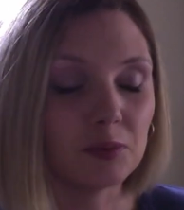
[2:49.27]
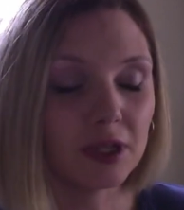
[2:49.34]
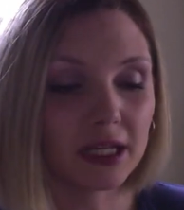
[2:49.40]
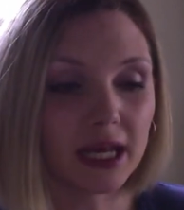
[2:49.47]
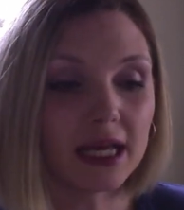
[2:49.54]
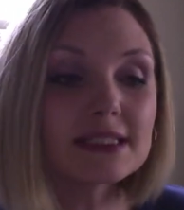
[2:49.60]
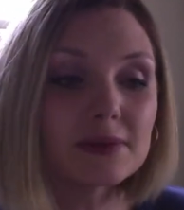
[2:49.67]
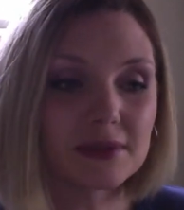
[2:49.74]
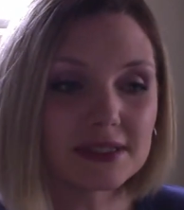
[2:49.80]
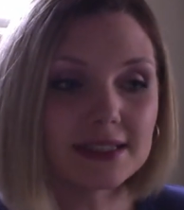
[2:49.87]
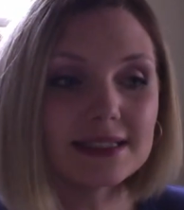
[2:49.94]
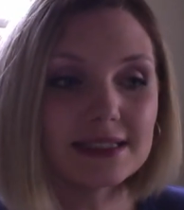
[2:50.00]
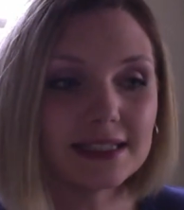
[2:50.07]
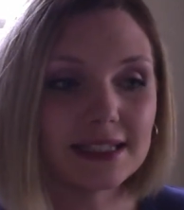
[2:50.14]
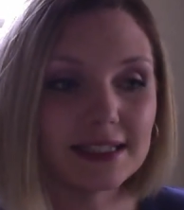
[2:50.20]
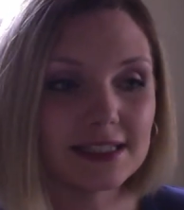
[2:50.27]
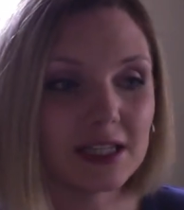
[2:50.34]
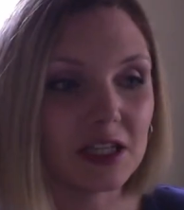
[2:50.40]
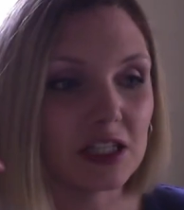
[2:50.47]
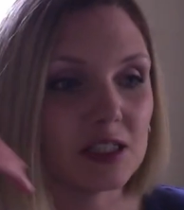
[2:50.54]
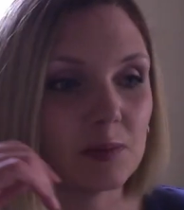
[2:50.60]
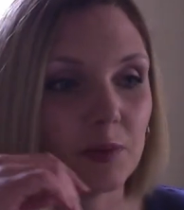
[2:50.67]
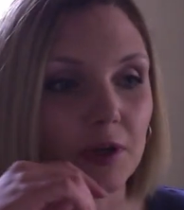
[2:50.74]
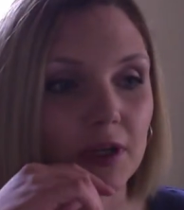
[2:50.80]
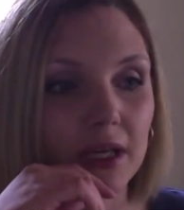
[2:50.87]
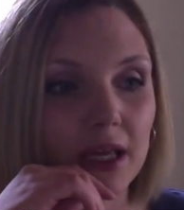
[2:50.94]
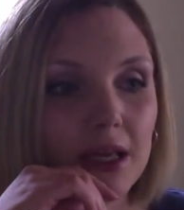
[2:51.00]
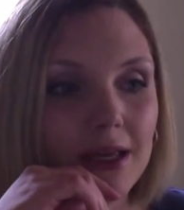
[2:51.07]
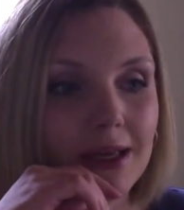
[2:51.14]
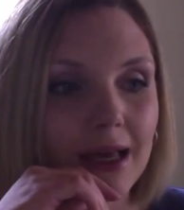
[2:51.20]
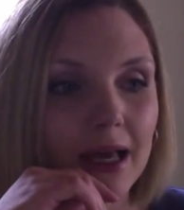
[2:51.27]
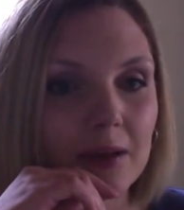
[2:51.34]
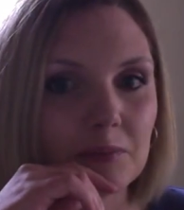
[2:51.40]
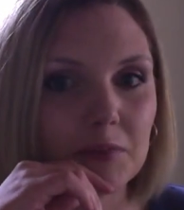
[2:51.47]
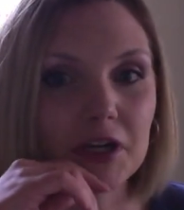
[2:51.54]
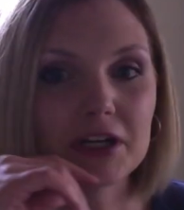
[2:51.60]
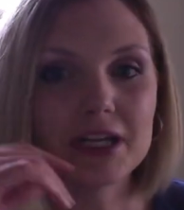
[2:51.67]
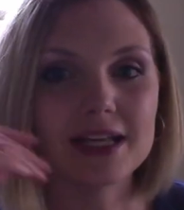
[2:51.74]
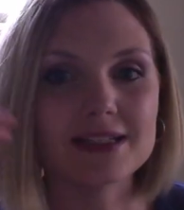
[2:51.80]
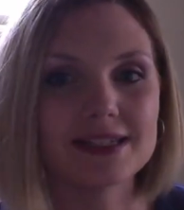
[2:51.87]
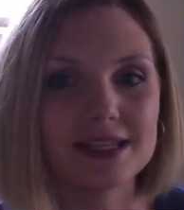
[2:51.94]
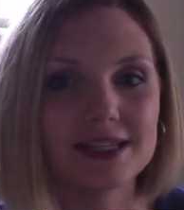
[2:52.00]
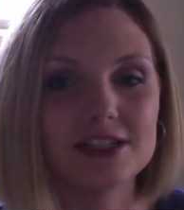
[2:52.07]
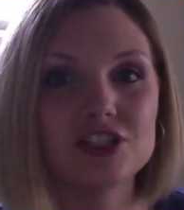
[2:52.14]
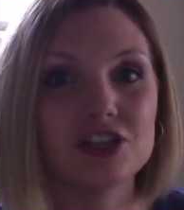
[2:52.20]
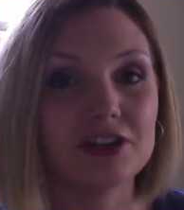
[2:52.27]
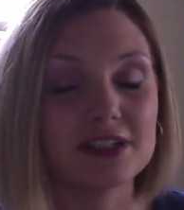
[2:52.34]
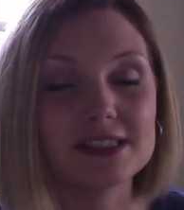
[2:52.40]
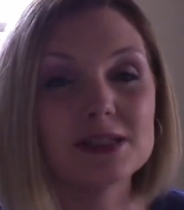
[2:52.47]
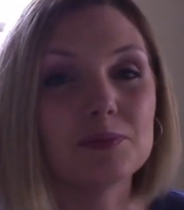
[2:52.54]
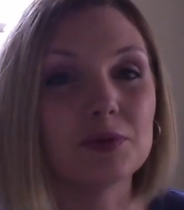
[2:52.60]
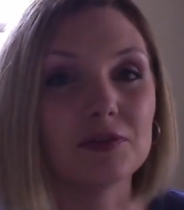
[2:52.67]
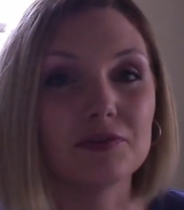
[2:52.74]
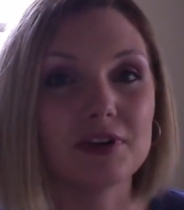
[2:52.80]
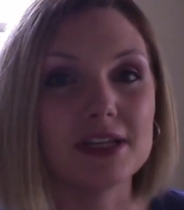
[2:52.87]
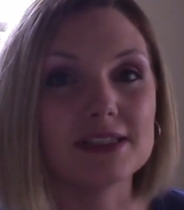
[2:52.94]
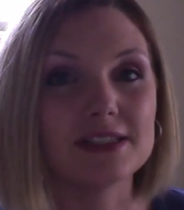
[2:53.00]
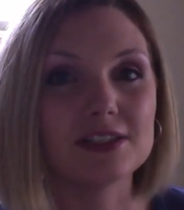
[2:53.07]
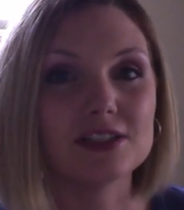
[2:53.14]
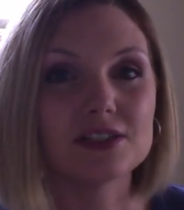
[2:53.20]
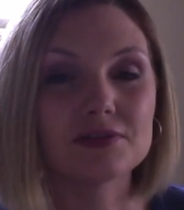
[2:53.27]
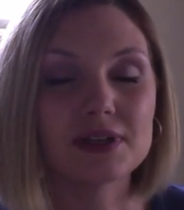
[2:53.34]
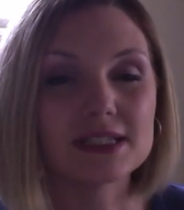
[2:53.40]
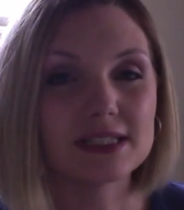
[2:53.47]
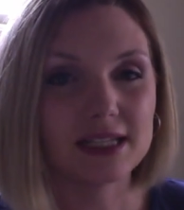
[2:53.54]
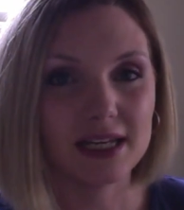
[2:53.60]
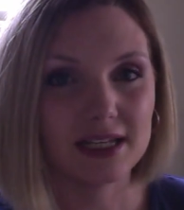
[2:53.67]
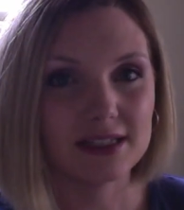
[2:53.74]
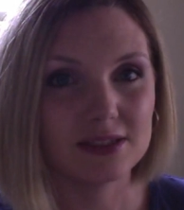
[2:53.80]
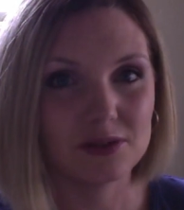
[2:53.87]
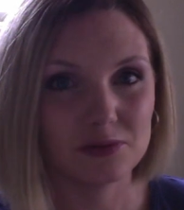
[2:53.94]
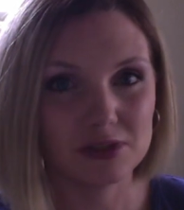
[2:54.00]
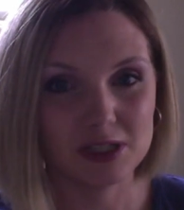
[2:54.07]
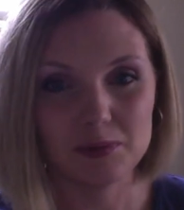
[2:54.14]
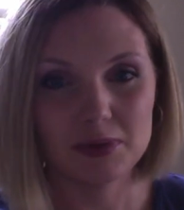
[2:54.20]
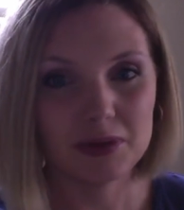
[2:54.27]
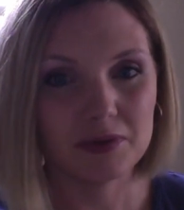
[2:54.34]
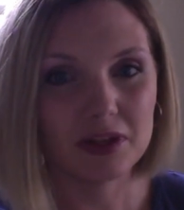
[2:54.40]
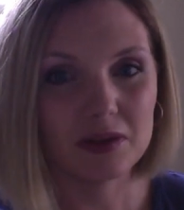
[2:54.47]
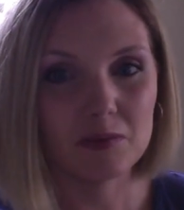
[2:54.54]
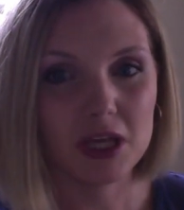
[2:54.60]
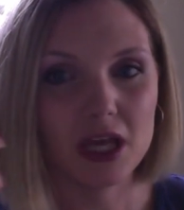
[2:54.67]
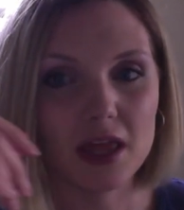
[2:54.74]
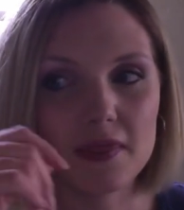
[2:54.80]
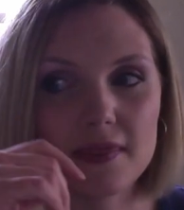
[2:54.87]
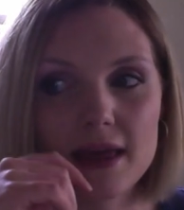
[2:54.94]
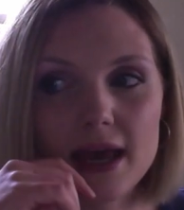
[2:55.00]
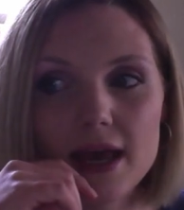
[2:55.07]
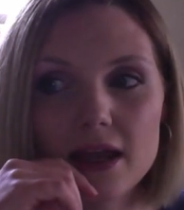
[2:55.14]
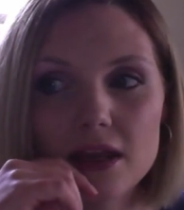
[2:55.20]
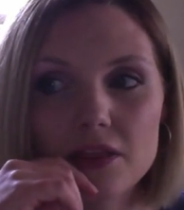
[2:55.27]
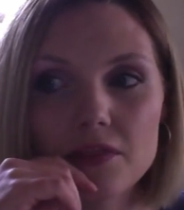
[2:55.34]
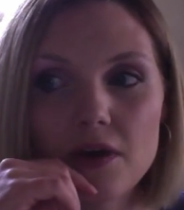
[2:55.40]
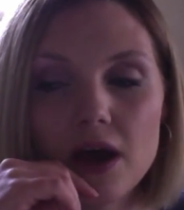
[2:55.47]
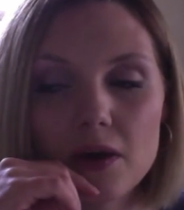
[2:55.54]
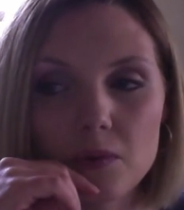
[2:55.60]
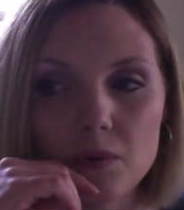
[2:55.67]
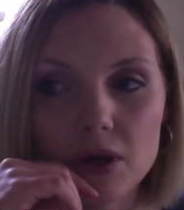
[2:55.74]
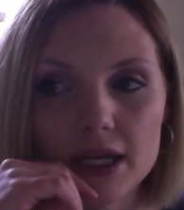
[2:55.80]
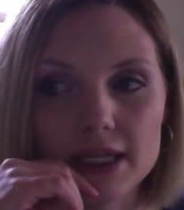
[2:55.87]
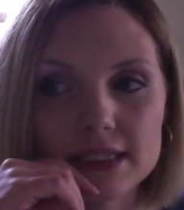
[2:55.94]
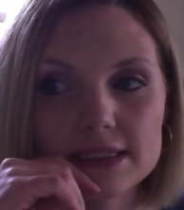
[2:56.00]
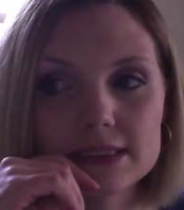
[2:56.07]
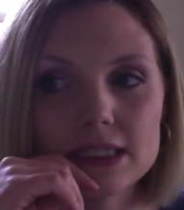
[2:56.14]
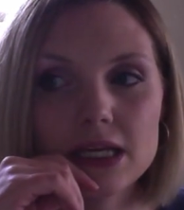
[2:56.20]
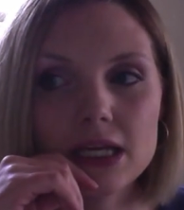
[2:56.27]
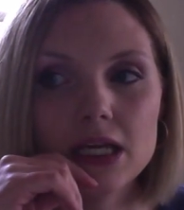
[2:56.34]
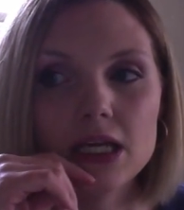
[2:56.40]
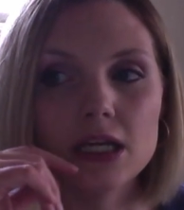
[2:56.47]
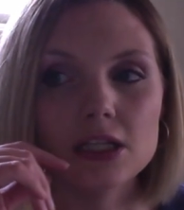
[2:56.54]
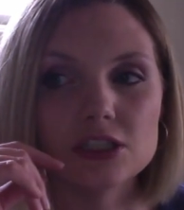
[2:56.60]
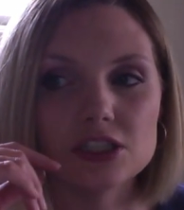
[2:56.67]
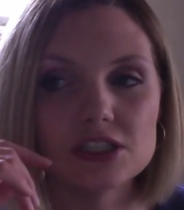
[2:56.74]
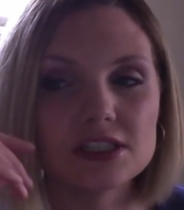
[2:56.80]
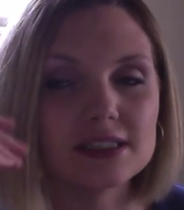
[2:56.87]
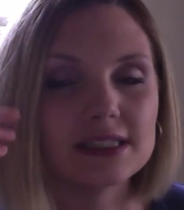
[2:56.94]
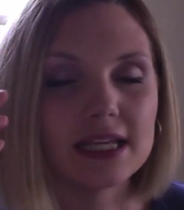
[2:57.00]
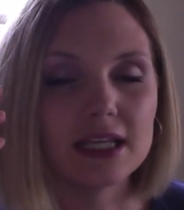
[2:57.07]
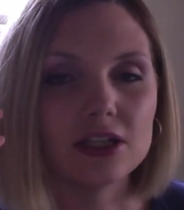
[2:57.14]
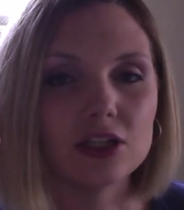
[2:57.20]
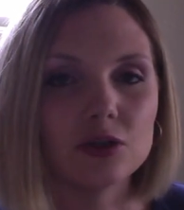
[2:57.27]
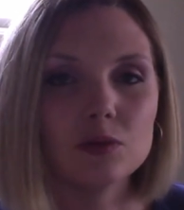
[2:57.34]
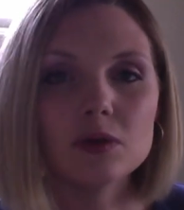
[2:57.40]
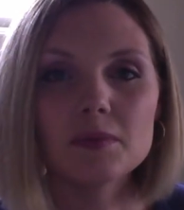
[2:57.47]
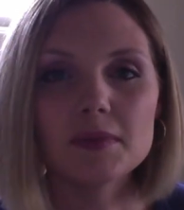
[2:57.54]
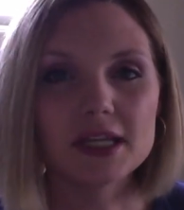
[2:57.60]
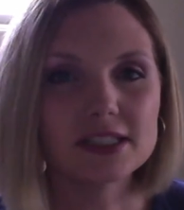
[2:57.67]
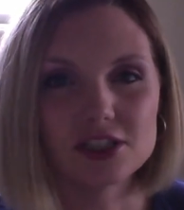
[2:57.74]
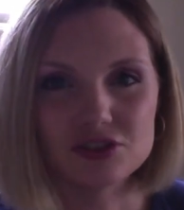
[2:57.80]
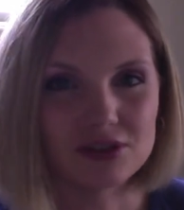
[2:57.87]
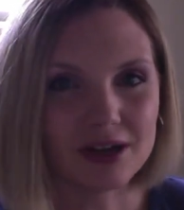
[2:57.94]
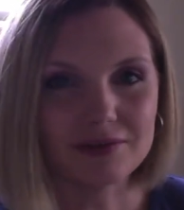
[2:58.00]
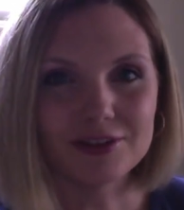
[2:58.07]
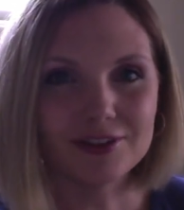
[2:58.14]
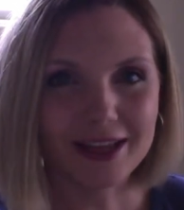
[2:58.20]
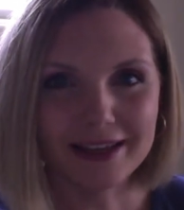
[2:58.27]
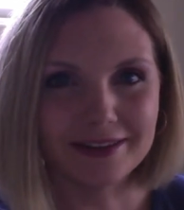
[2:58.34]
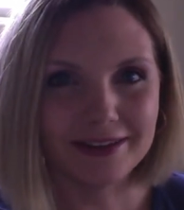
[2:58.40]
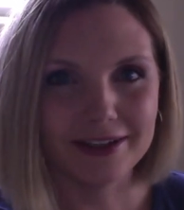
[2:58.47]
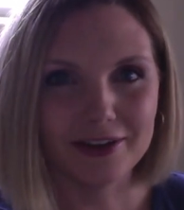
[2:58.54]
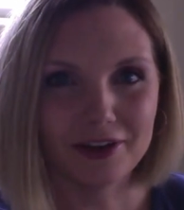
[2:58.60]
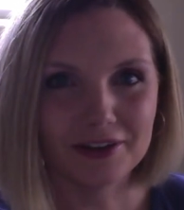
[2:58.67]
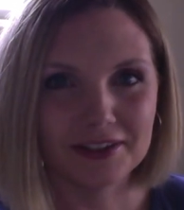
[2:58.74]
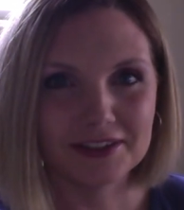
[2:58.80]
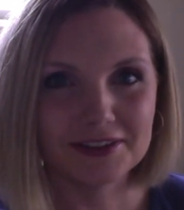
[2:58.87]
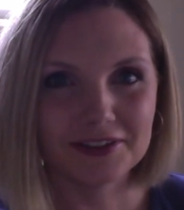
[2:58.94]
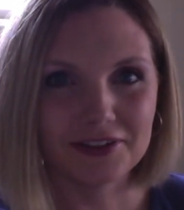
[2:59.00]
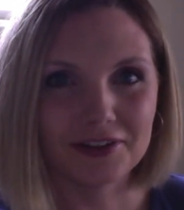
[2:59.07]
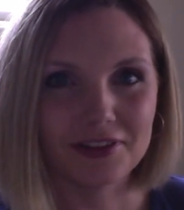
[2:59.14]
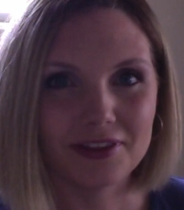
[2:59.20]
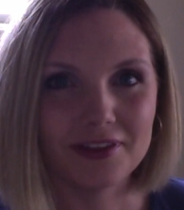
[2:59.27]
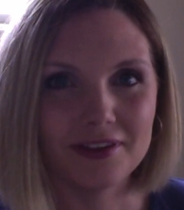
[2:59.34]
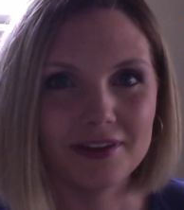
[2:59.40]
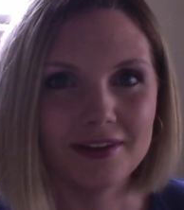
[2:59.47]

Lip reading: But as I was listening to this book, Marianne shared a simple phrase that just resonated so deeply with me. And that thought was, she just said, you were meant to travel lightly on this earth.